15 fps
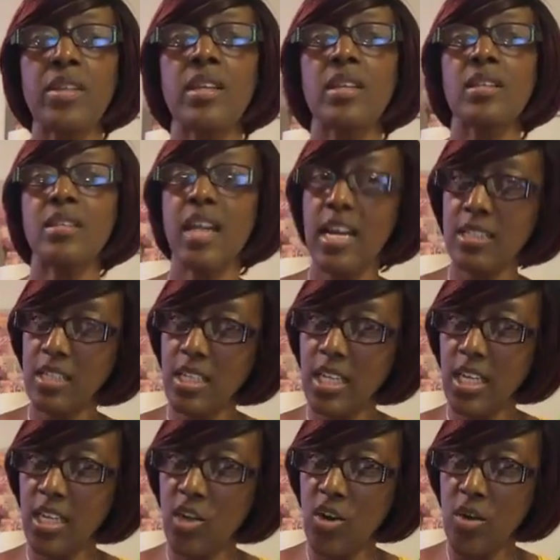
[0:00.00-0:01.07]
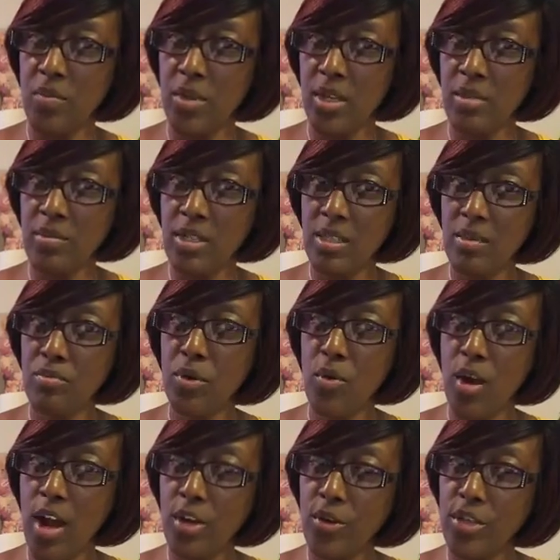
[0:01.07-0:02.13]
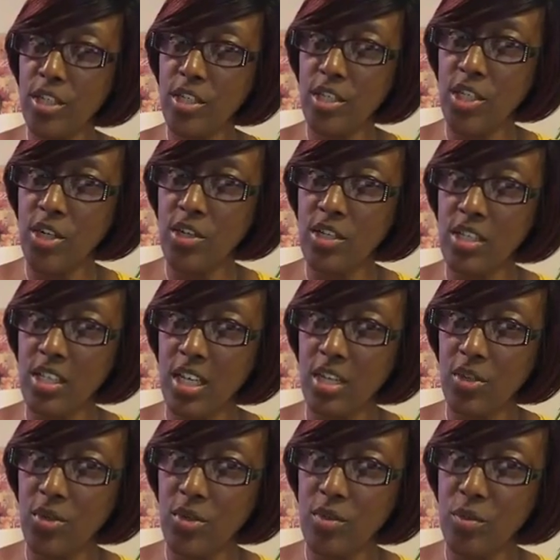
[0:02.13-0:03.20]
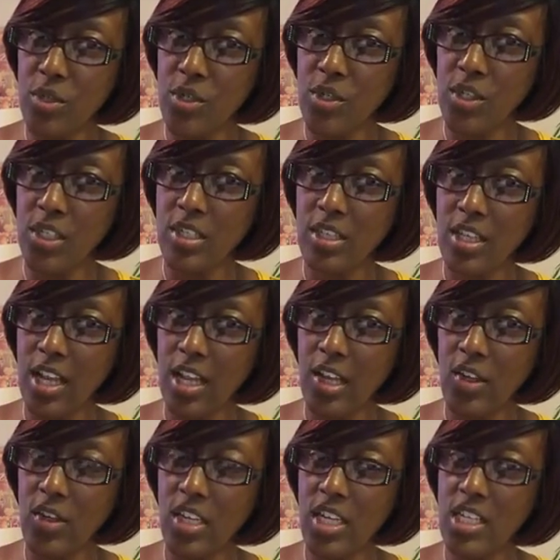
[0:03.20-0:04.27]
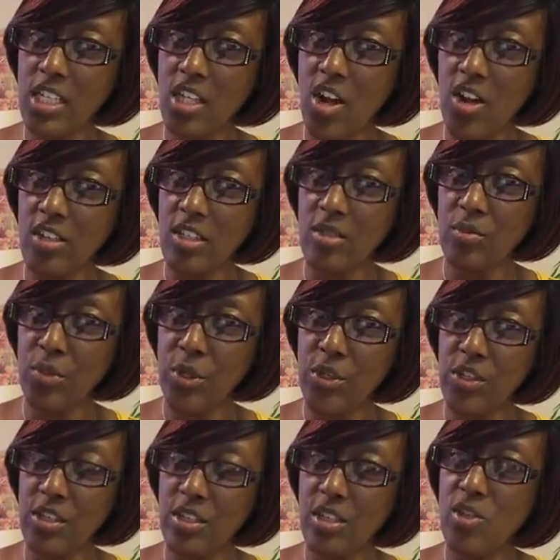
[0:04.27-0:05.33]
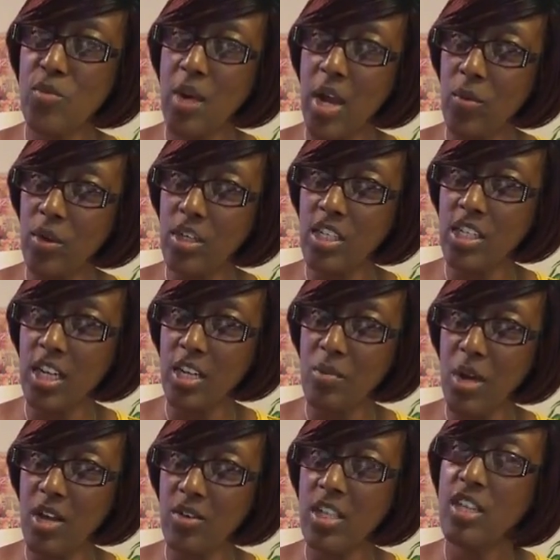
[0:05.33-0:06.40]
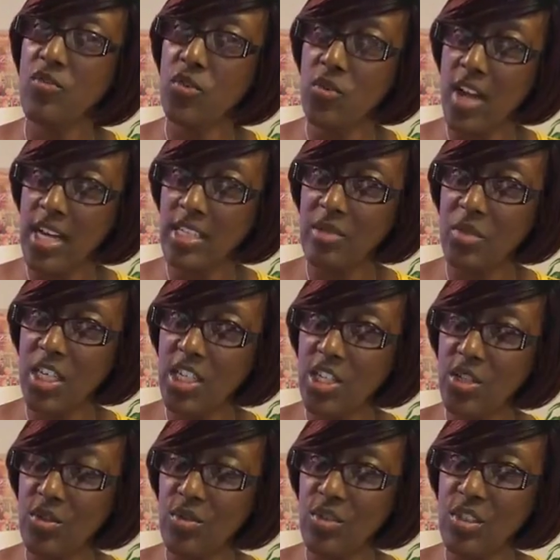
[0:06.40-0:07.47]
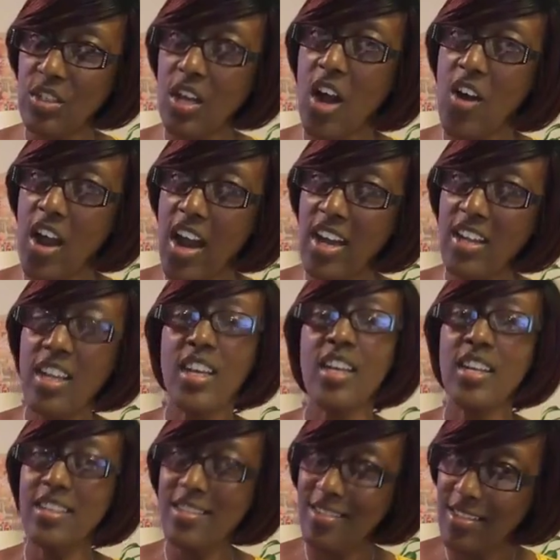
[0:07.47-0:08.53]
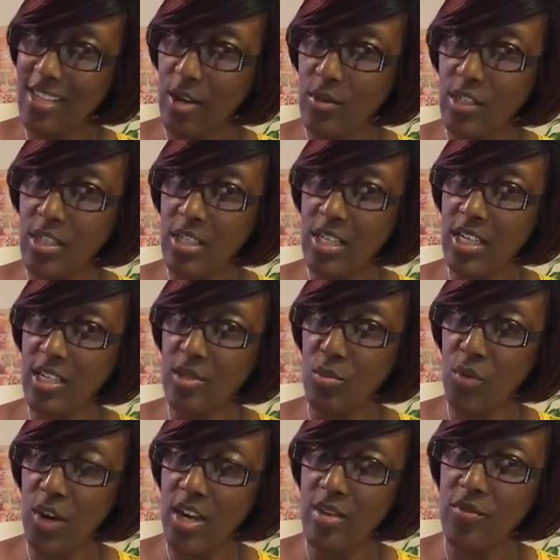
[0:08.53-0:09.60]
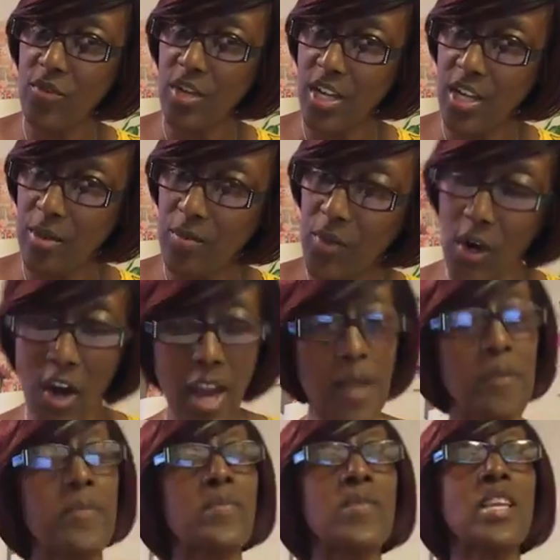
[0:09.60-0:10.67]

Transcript: Dr. Lynn R. Mims, Barak Christian Church in St. Louis, Missouri. Thank you. He's an awesome person. You might want to check him out if you got some issues. All right? That was a station break for him. All right?